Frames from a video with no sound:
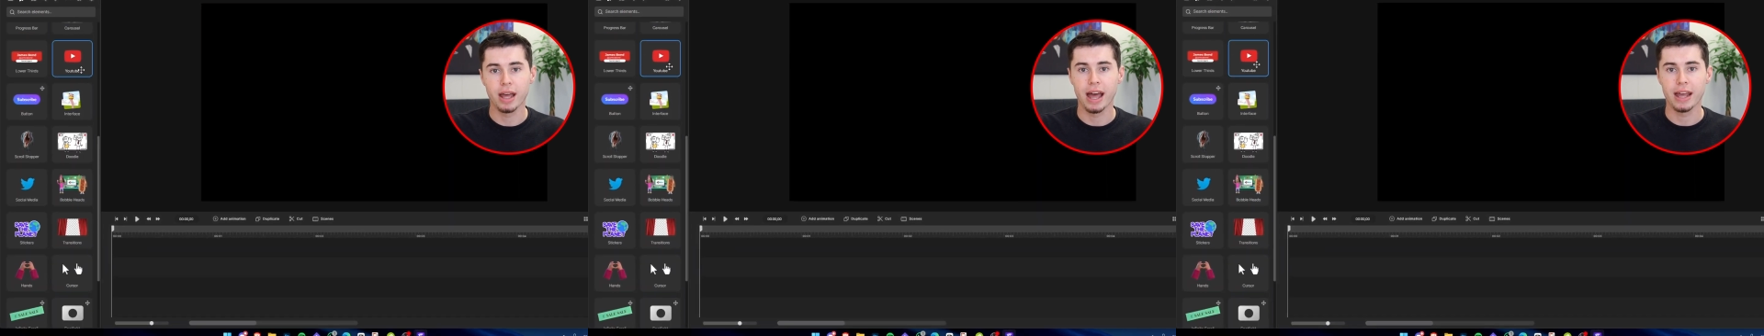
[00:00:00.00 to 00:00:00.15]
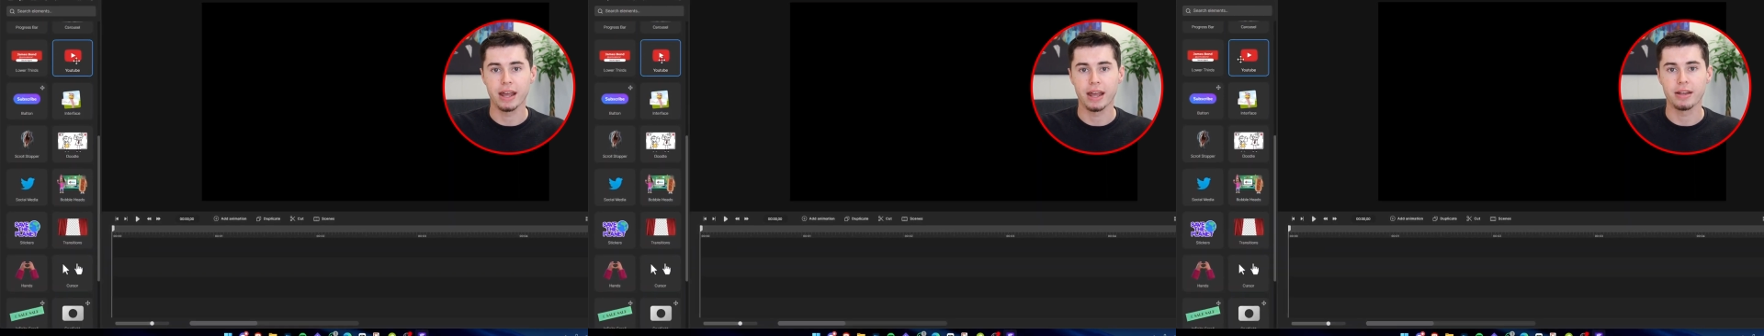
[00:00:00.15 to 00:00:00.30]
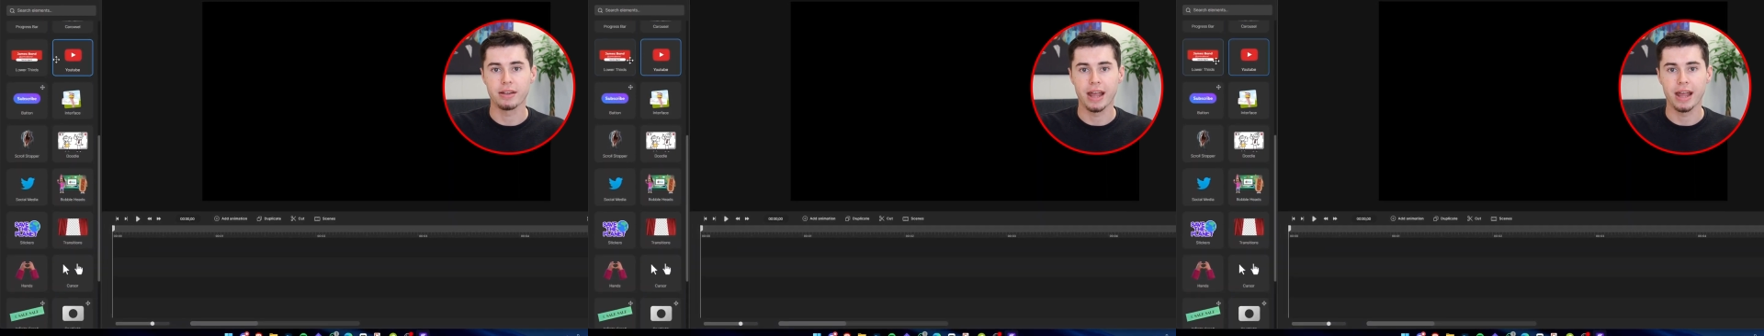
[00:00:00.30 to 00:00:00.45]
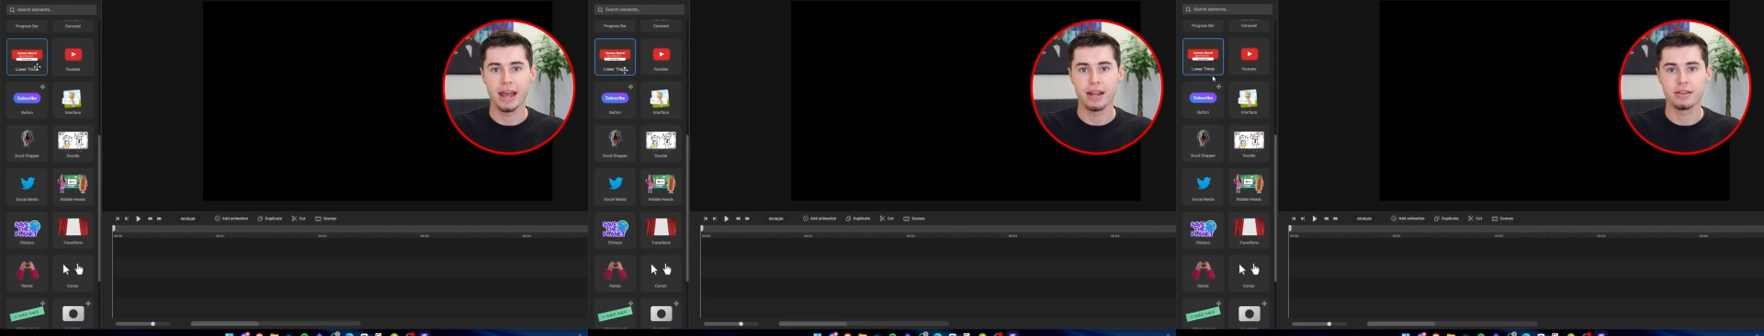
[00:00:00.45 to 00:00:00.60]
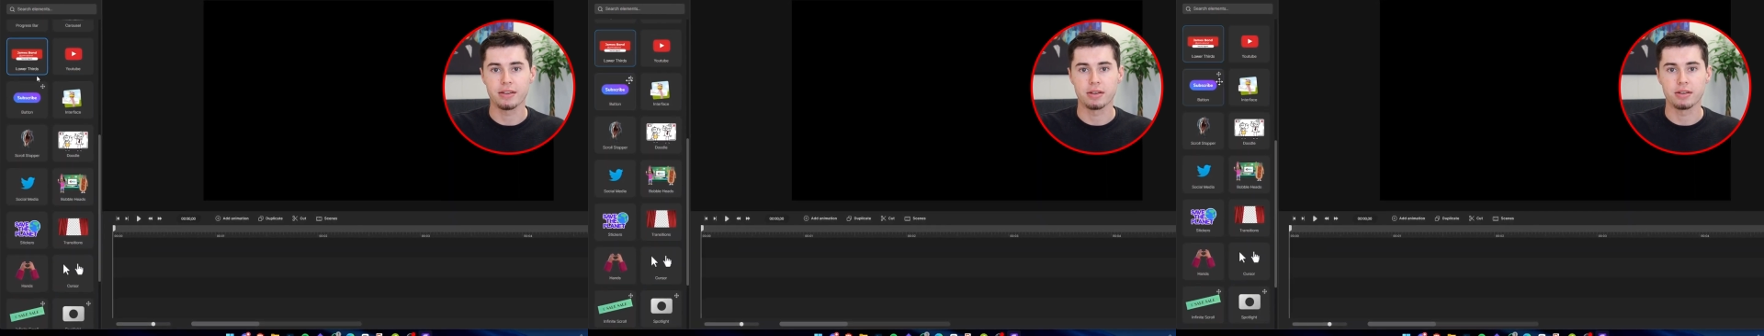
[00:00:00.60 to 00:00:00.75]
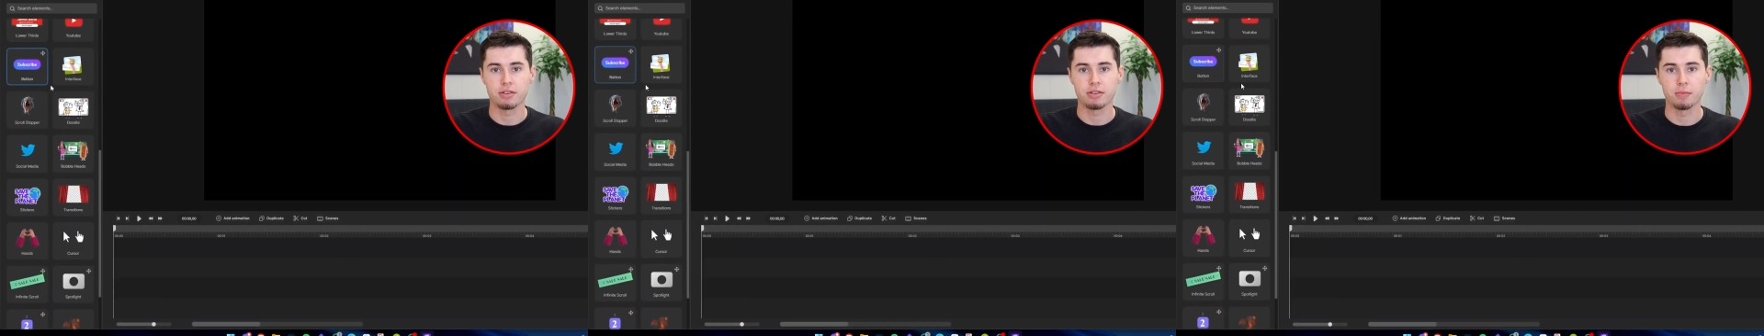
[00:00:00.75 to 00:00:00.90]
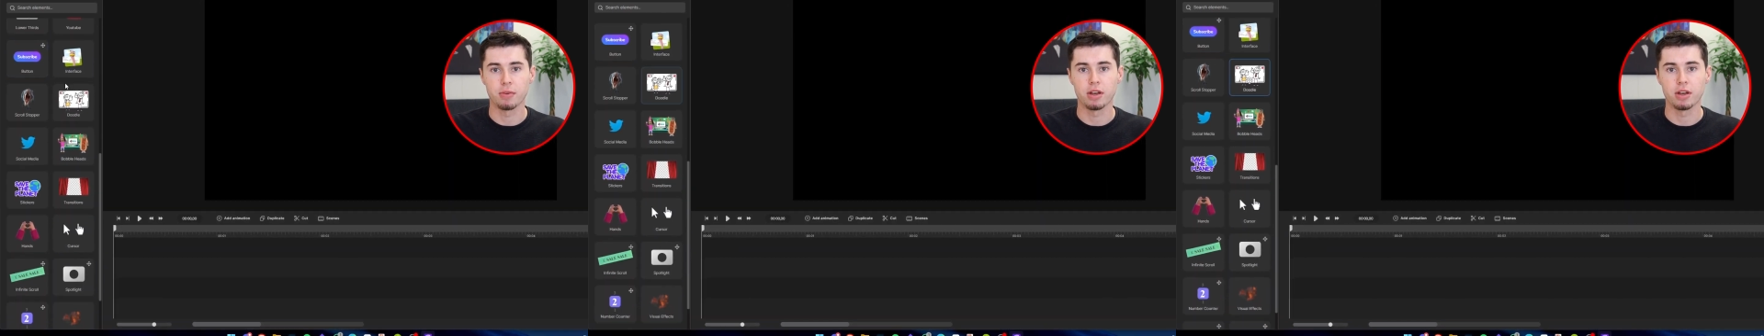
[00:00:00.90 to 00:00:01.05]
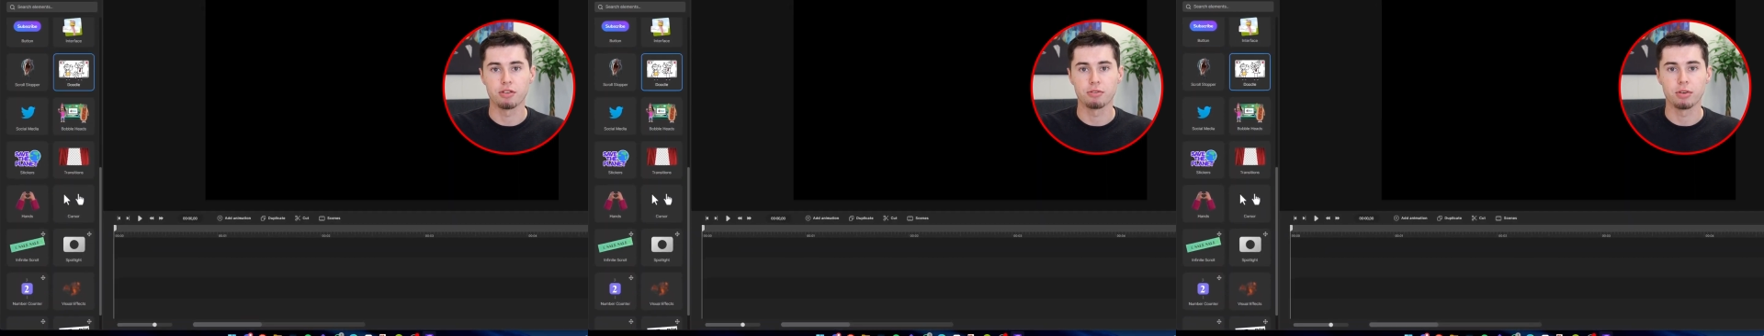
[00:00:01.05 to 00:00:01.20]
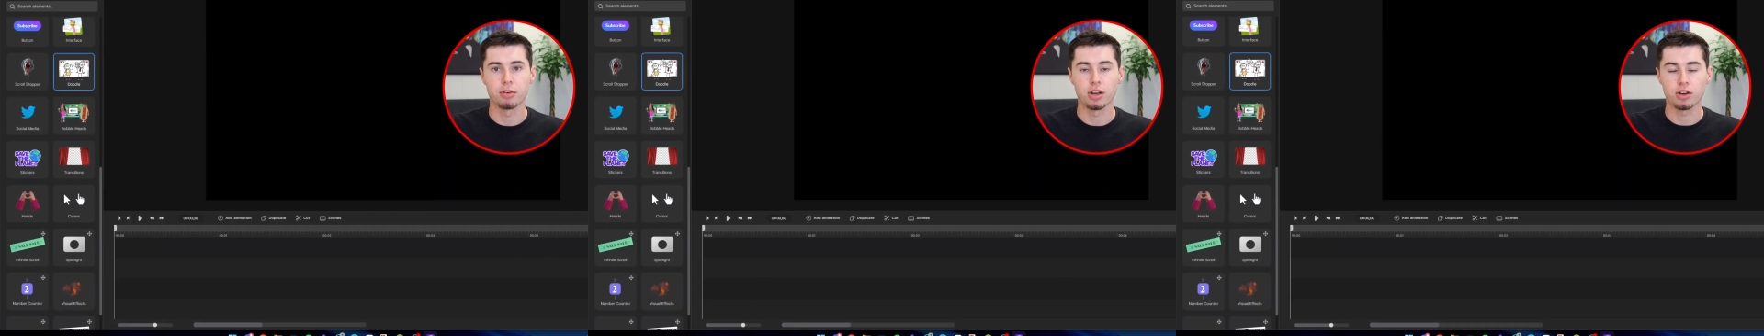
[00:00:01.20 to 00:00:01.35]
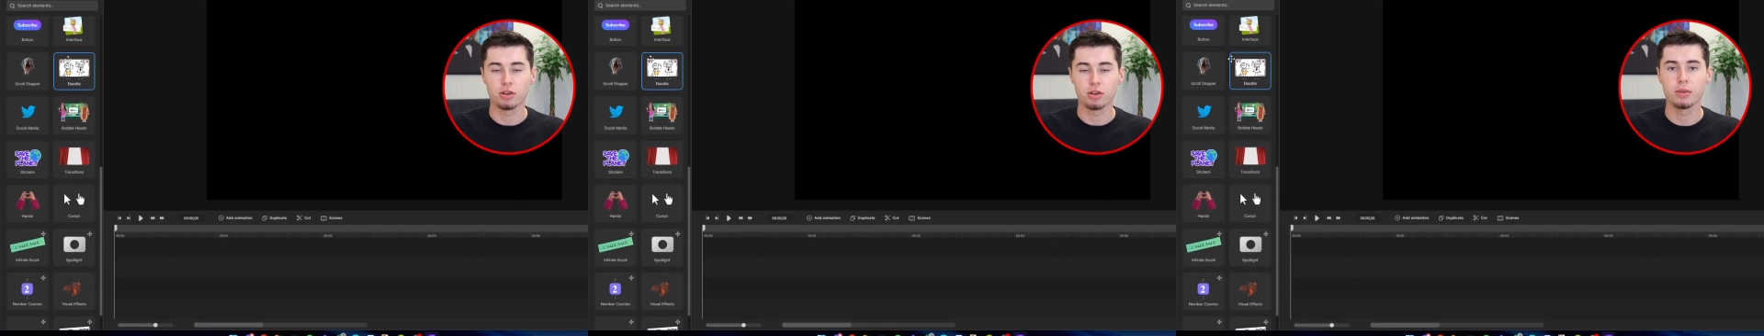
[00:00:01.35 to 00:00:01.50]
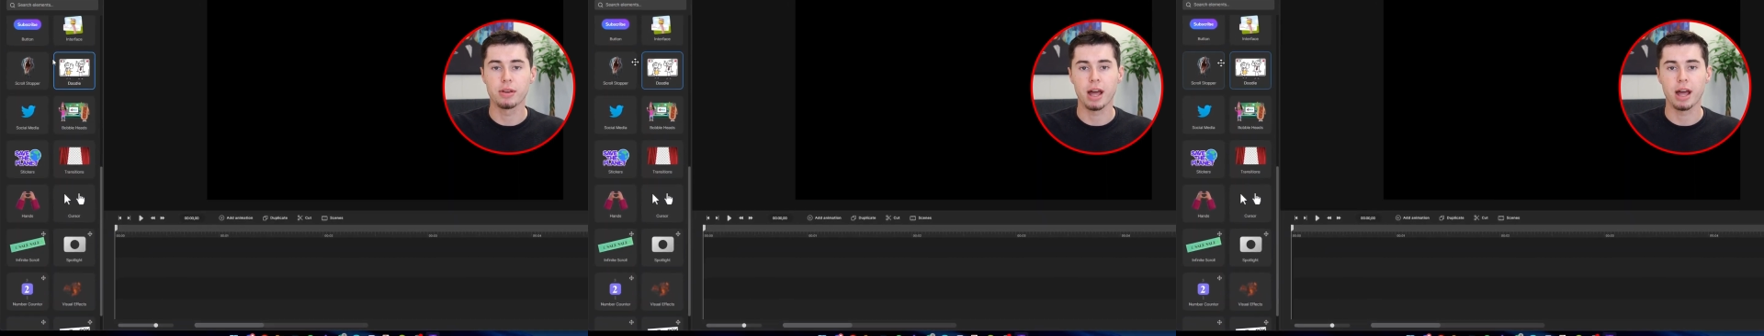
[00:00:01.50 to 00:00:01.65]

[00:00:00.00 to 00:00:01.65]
and a text-to-speech feature